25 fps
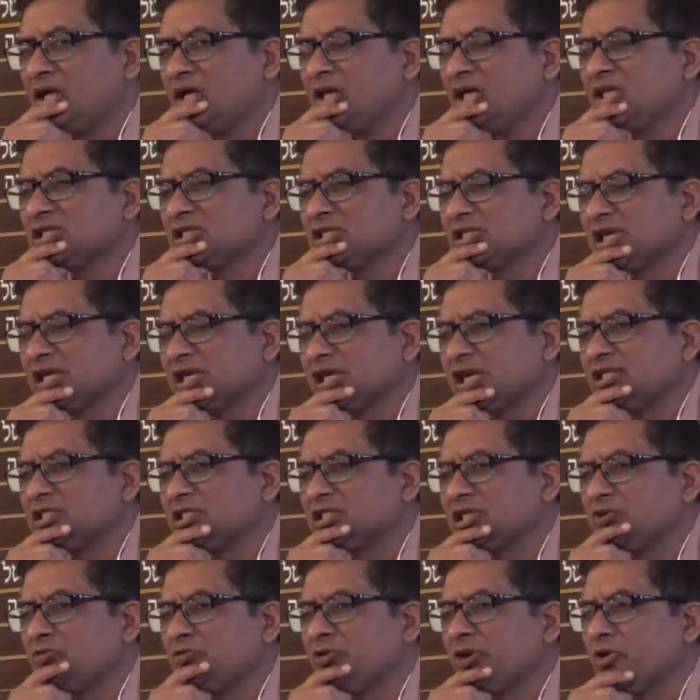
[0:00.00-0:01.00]
is the
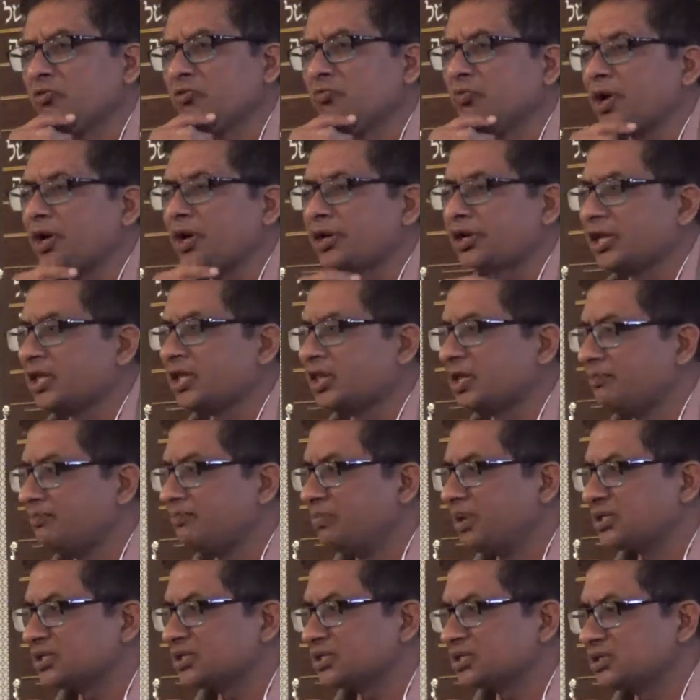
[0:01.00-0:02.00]
Conservative Party the
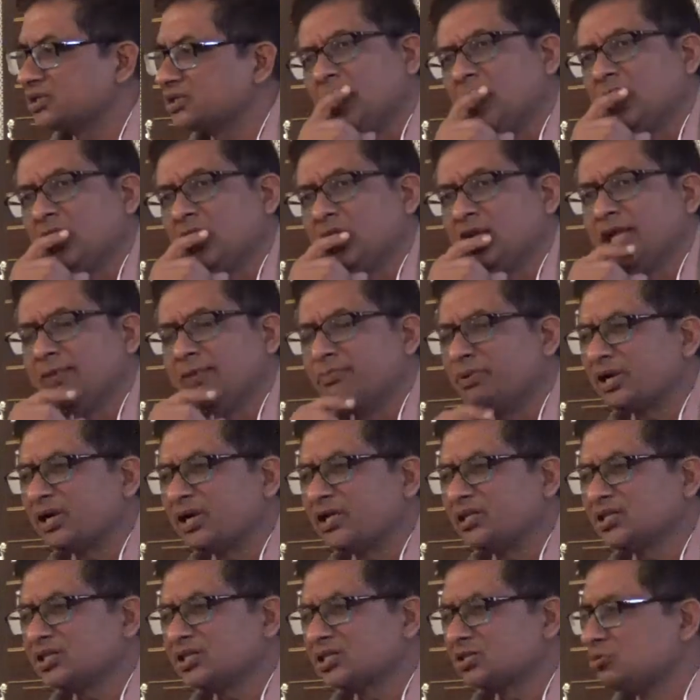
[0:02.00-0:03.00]
best?
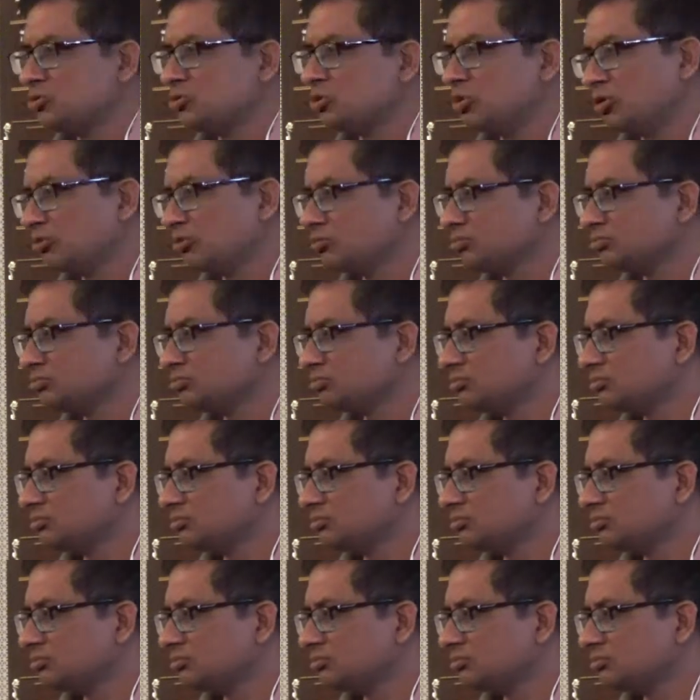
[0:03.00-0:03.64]
Liberals, no.